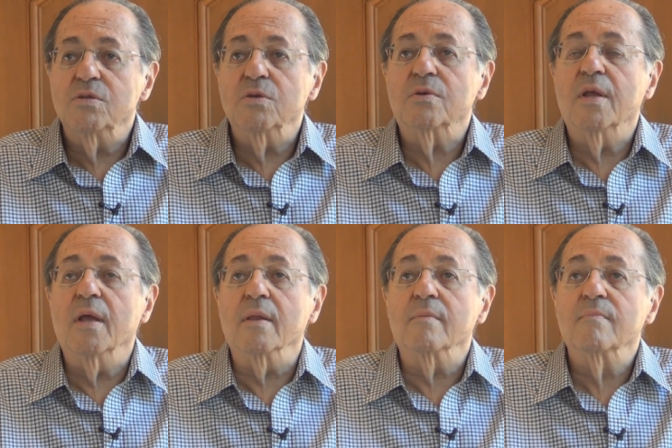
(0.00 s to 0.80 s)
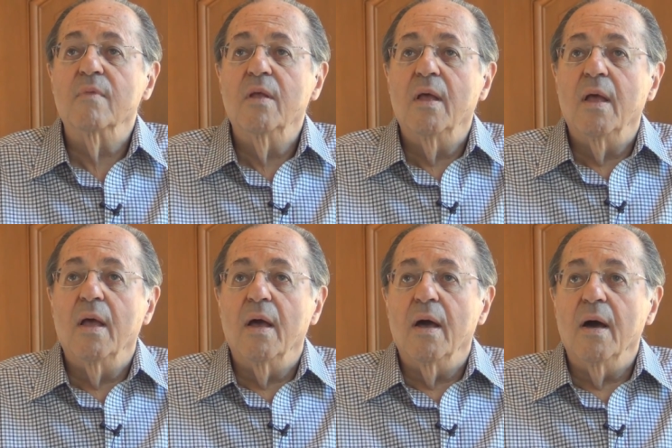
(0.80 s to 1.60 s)
Sure can.
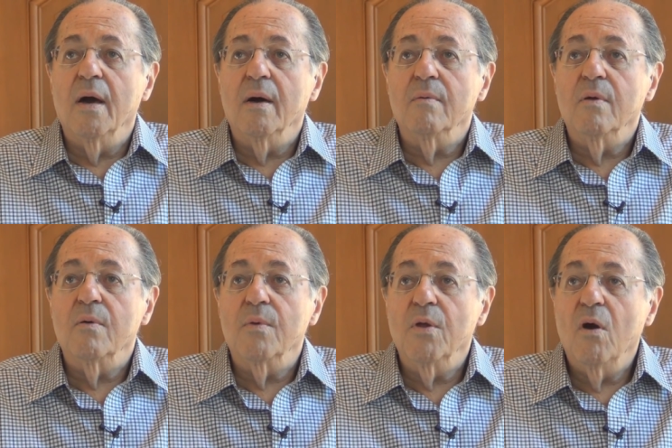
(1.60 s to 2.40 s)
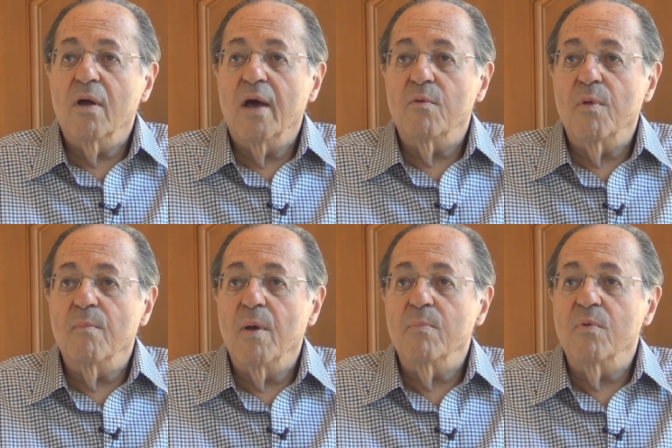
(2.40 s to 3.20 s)
Uh, we all got to
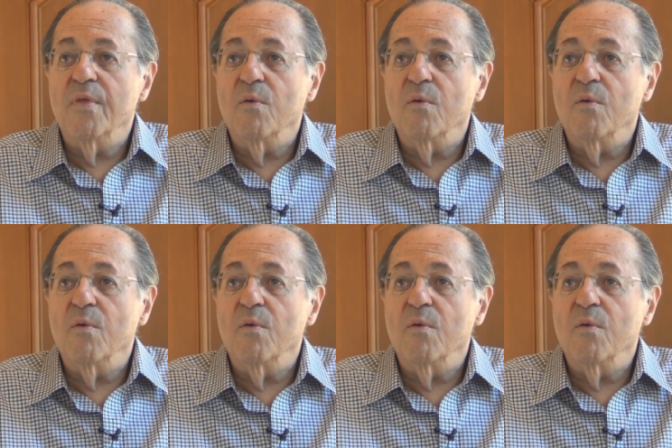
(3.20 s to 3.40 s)
remember